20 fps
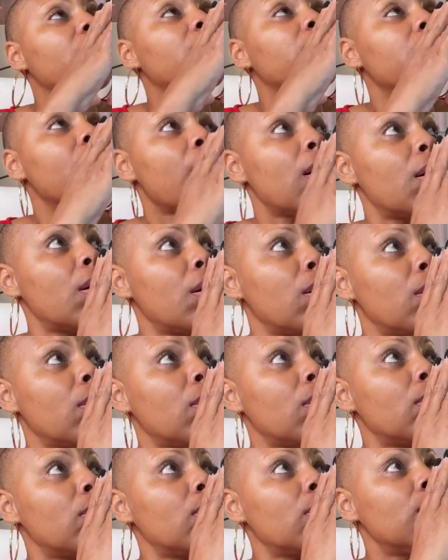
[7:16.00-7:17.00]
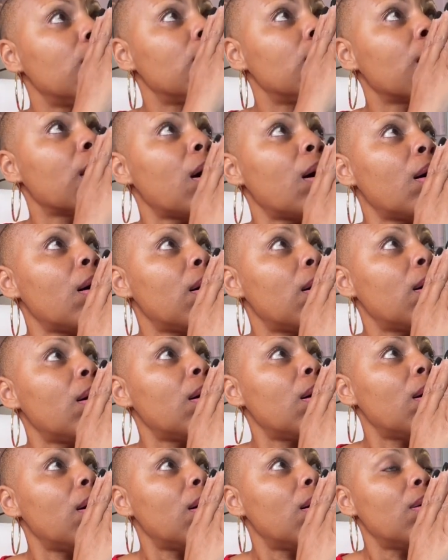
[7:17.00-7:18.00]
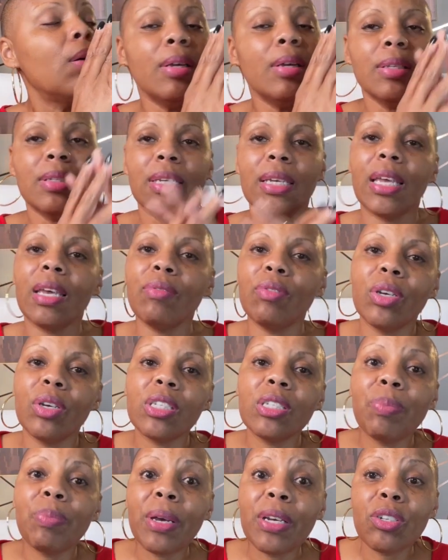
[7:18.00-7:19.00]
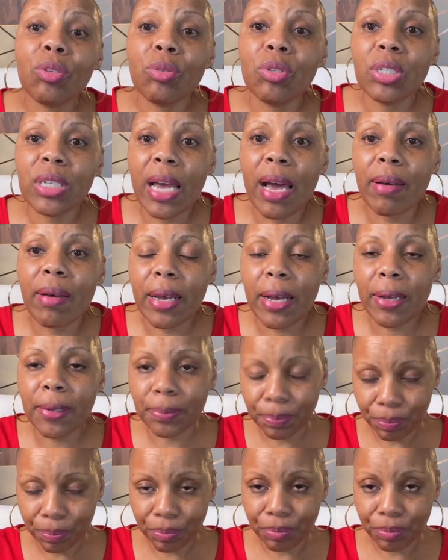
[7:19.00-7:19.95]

roll call to give you a special shout out